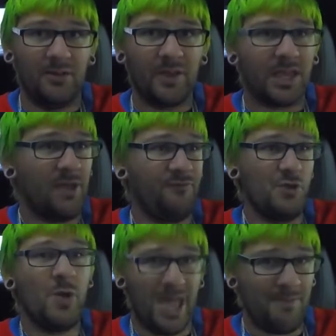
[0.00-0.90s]
Like, if
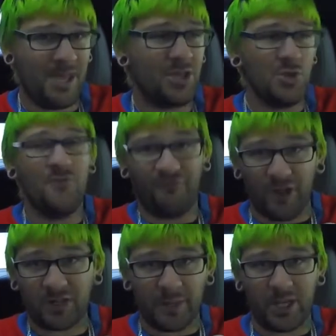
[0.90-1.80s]
you hit me and you
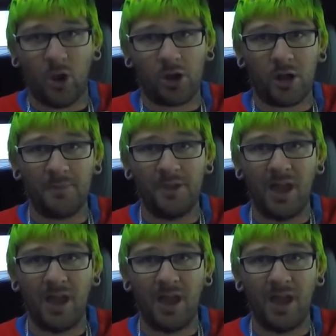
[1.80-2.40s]
fucked my car up,